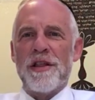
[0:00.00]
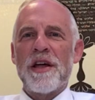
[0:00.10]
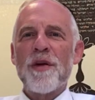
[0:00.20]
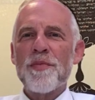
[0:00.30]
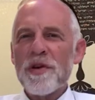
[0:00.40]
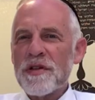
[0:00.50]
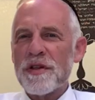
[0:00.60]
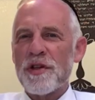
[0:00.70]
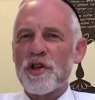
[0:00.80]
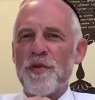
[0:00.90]
That a
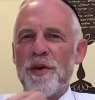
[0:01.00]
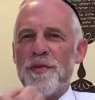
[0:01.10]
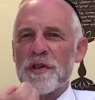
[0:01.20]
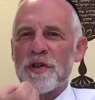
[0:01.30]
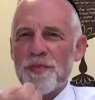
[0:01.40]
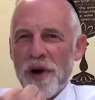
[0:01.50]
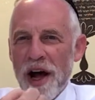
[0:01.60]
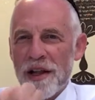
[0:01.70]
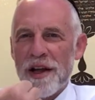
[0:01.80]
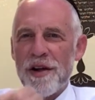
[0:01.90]
person should be
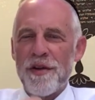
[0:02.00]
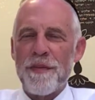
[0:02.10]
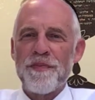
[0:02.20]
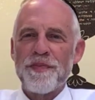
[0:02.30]
mispalel